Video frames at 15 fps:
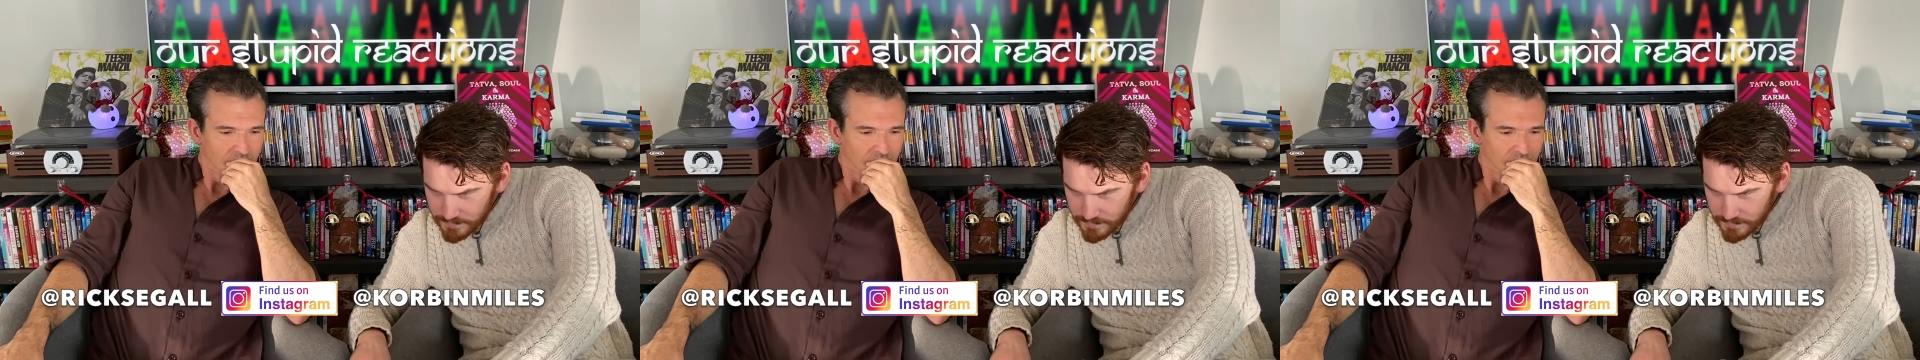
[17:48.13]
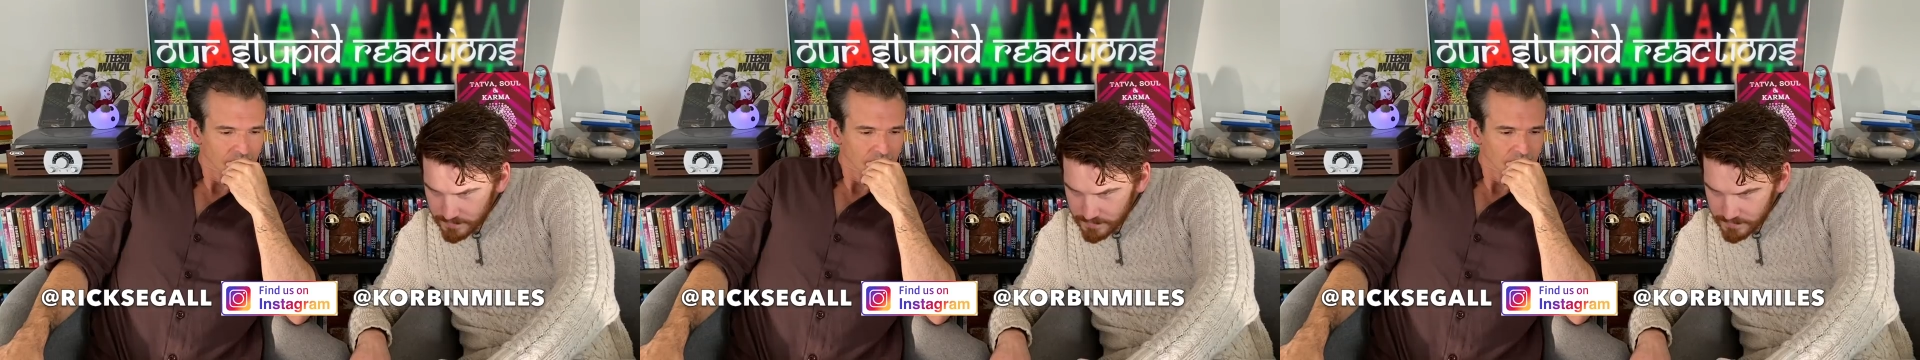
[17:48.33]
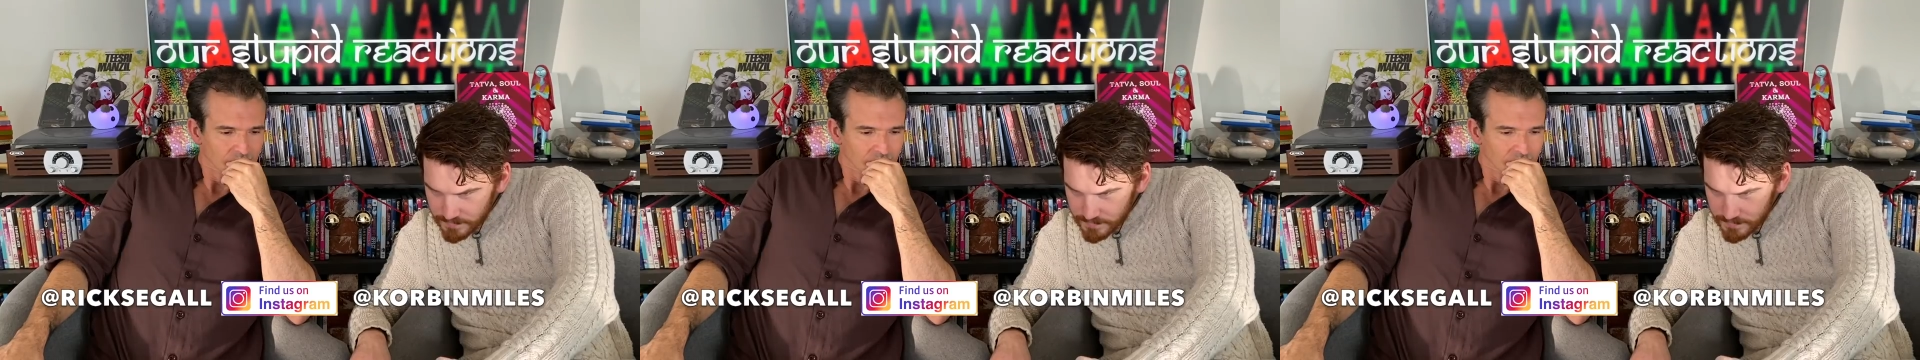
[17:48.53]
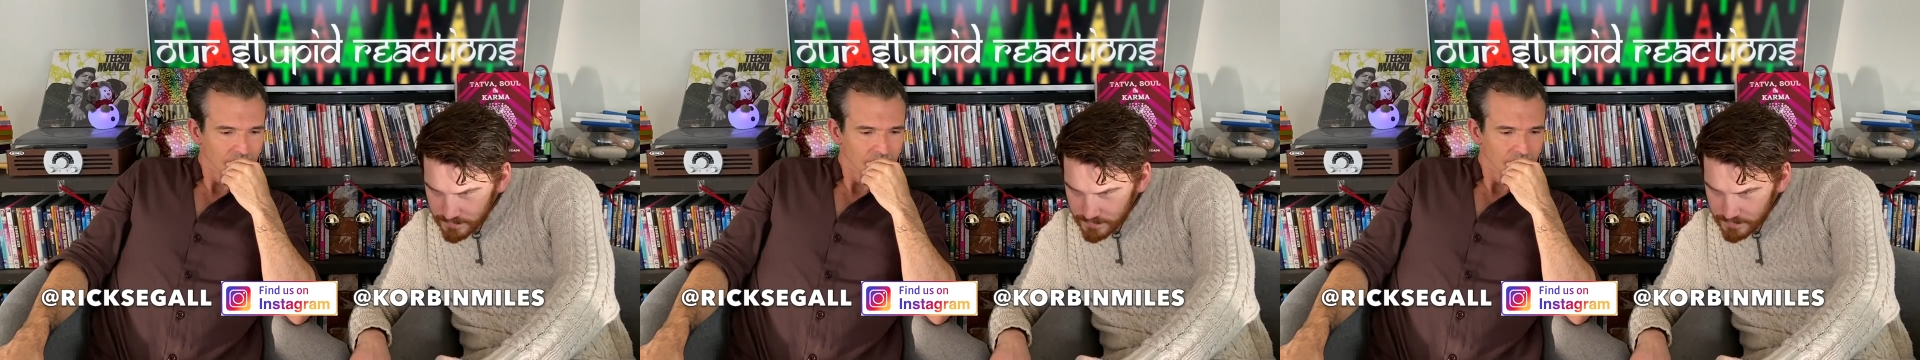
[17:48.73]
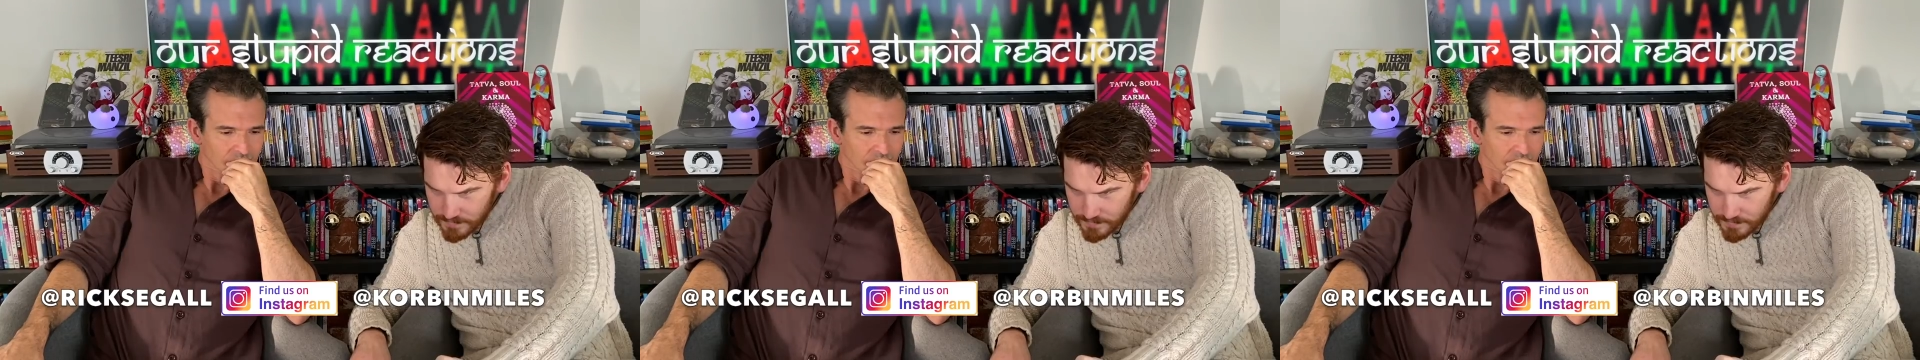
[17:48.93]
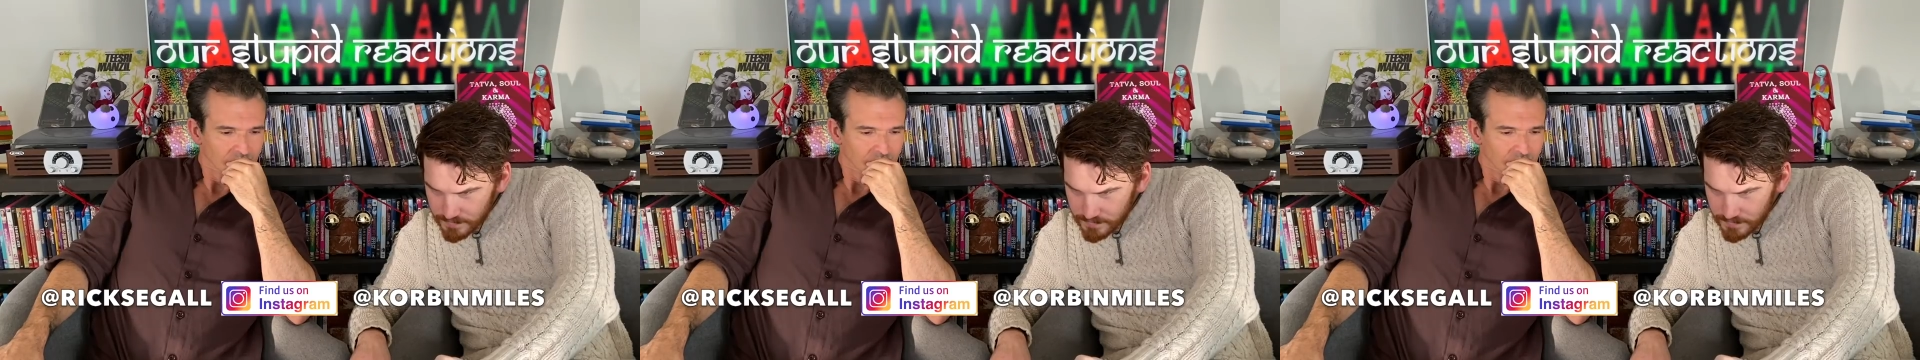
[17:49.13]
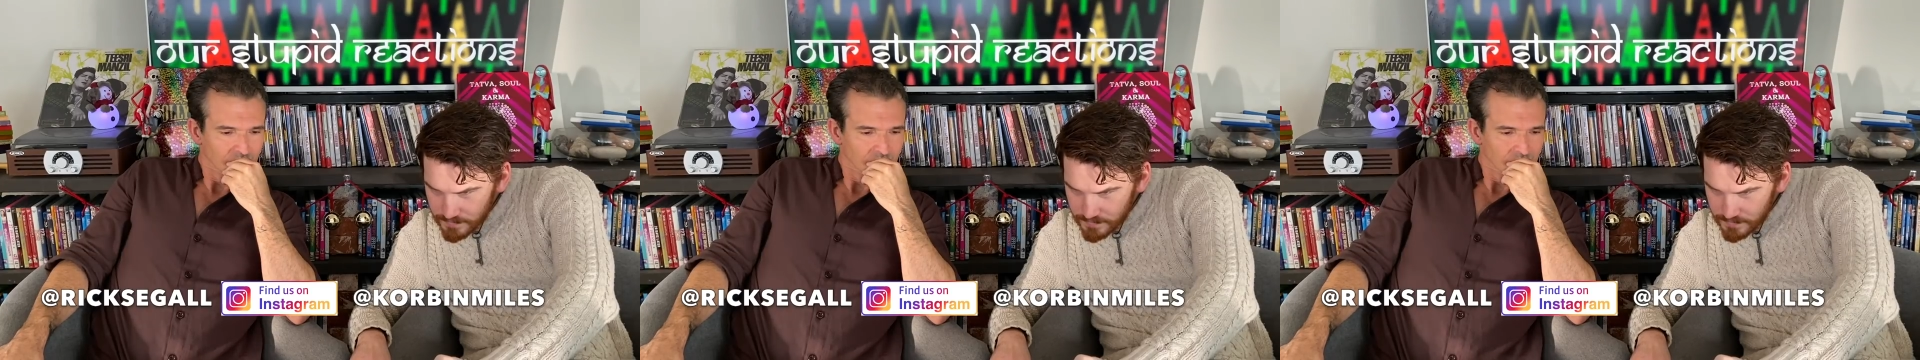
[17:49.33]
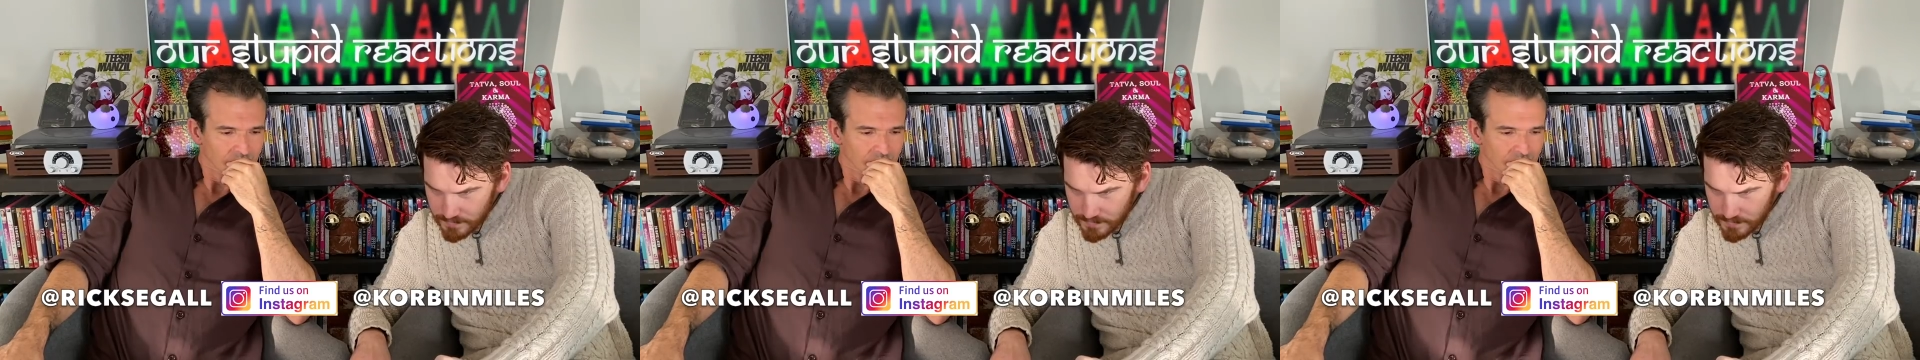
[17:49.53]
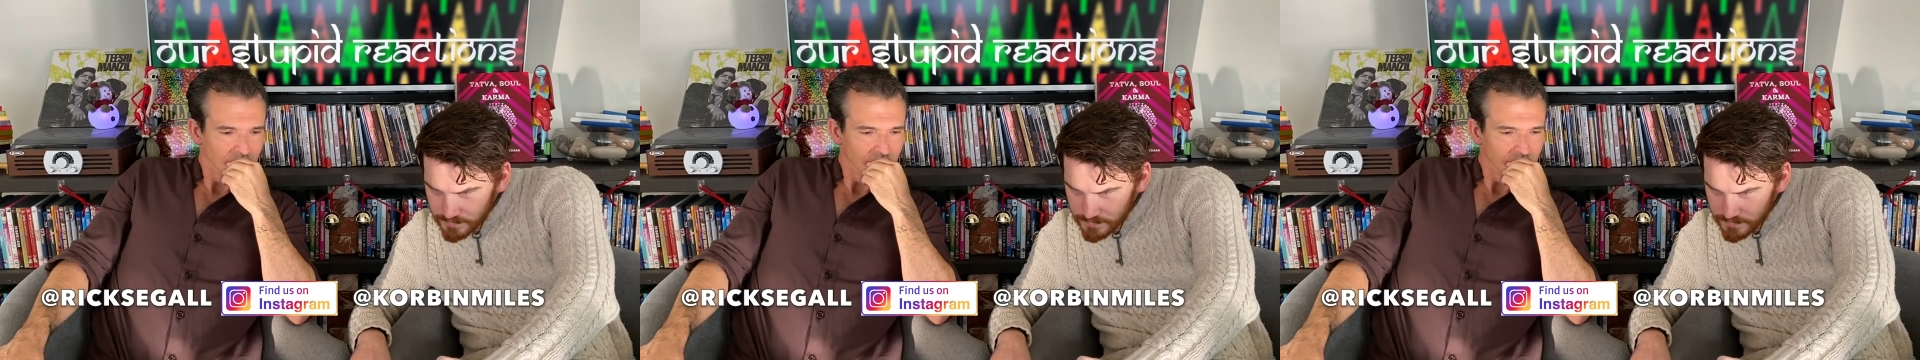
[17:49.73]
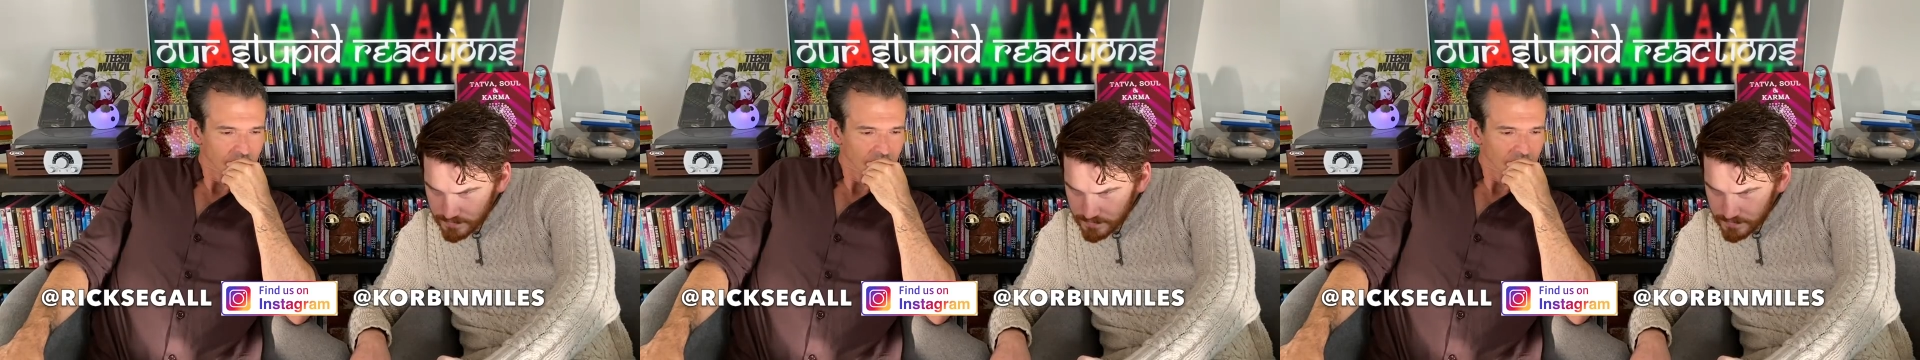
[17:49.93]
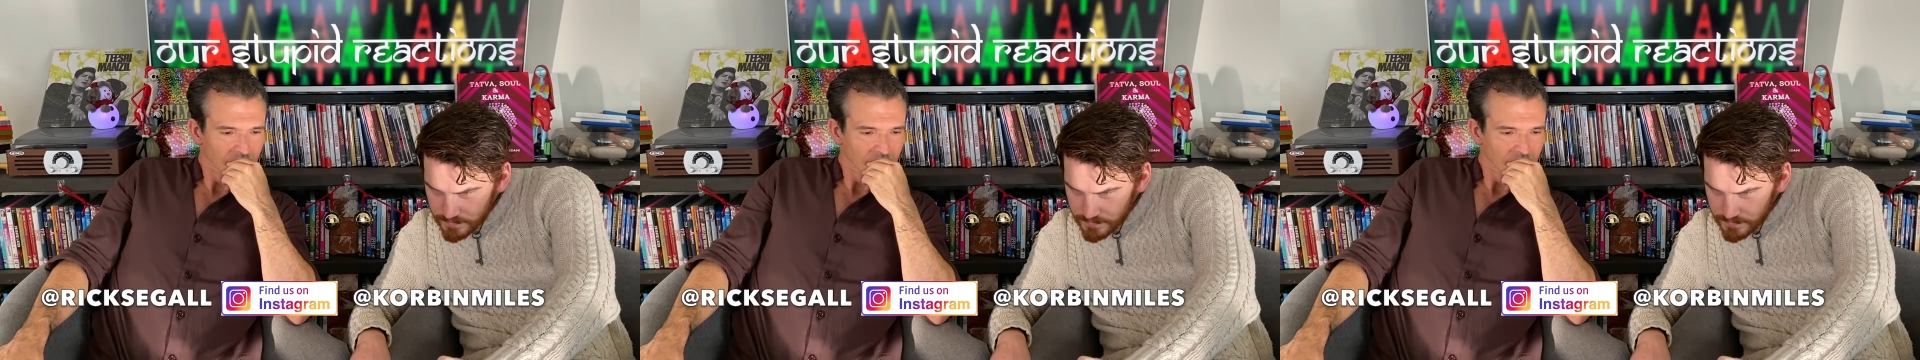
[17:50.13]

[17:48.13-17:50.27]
(silence)